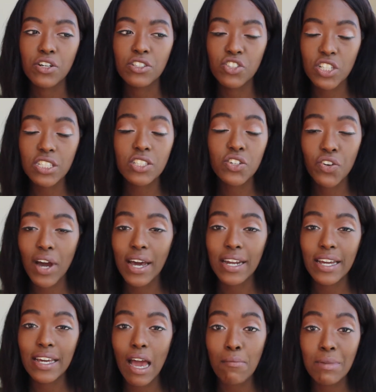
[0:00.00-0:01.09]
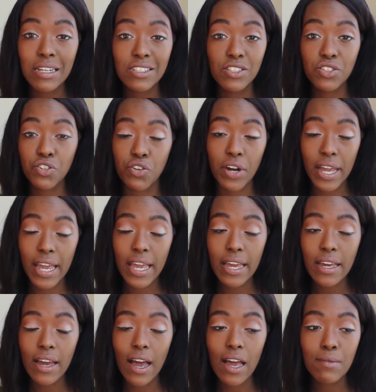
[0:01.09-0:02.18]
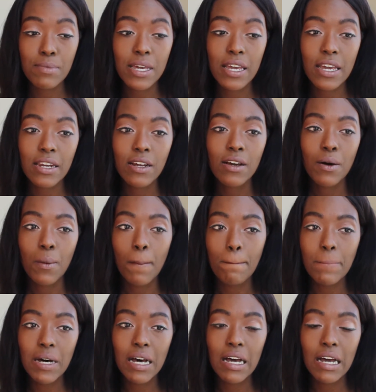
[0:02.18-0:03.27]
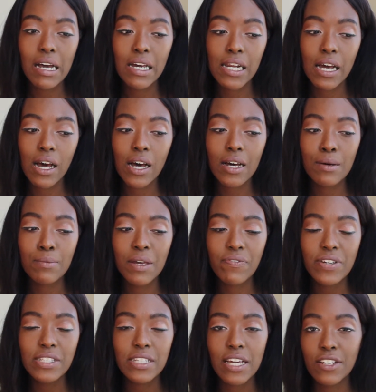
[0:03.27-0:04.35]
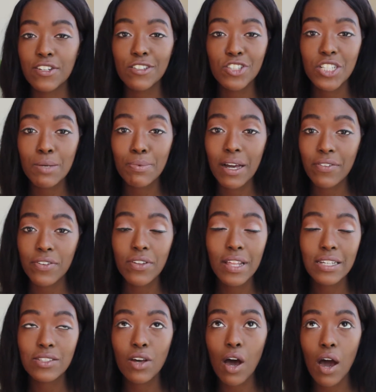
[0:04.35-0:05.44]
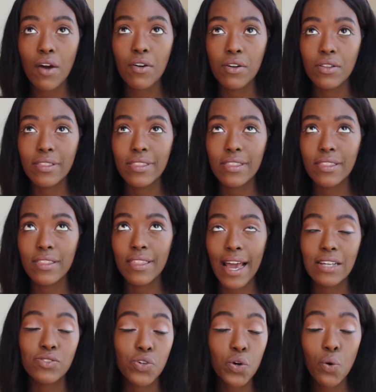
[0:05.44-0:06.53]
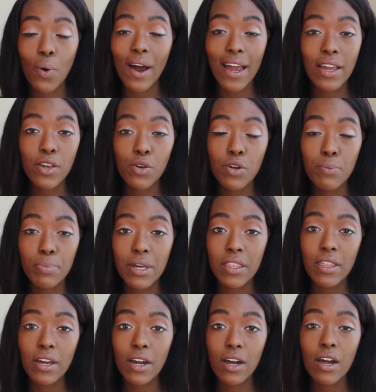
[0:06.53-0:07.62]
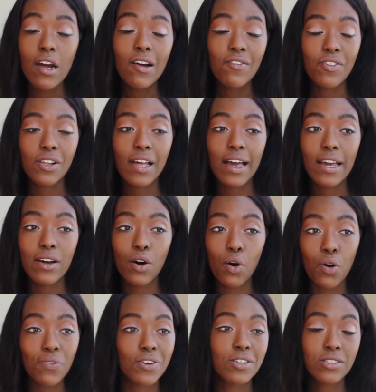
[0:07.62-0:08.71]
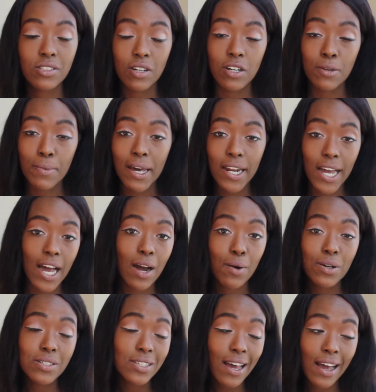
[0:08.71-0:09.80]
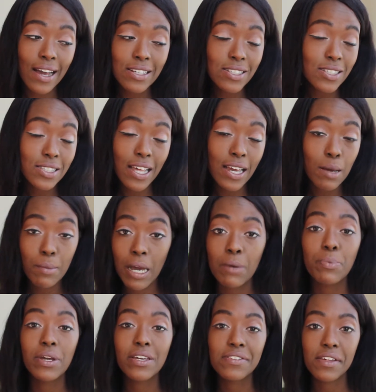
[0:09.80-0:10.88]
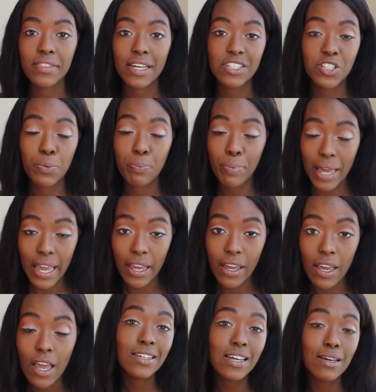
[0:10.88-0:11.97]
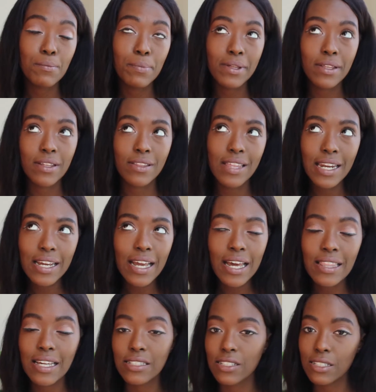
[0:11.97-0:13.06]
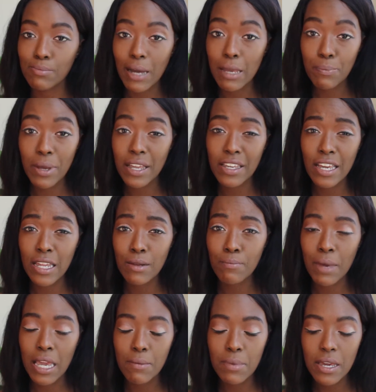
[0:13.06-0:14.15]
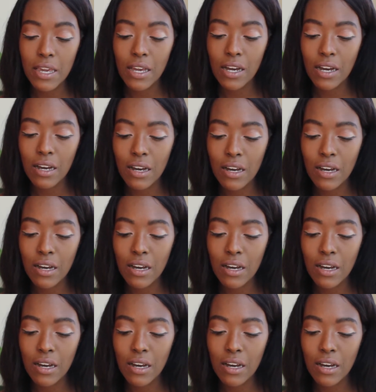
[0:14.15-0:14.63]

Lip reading: Just credit, I mean, is great. I mean, but if it's an internship, I feel that is requiring you to be there for over a certain amount of hours. I just think, in my opinion, that they should pay. But then again, that's just my opinion. Maybe,